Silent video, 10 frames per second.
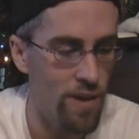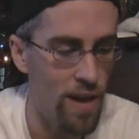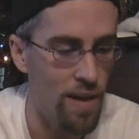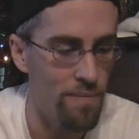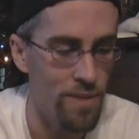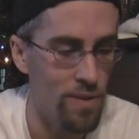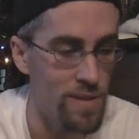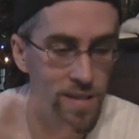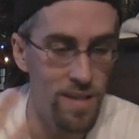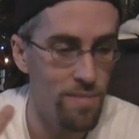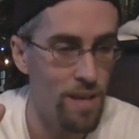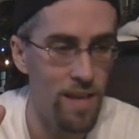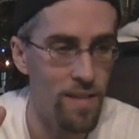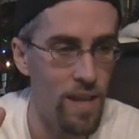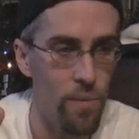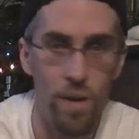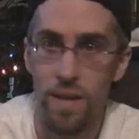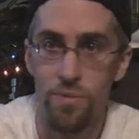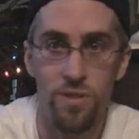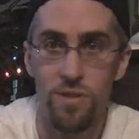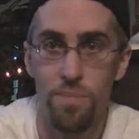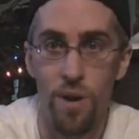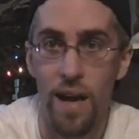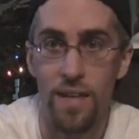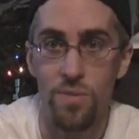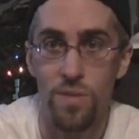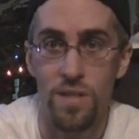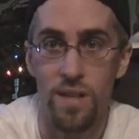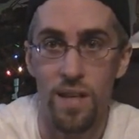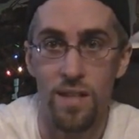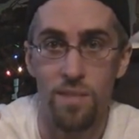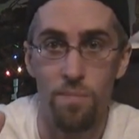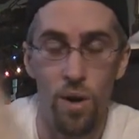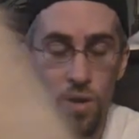The only team that they won that was a surprise was against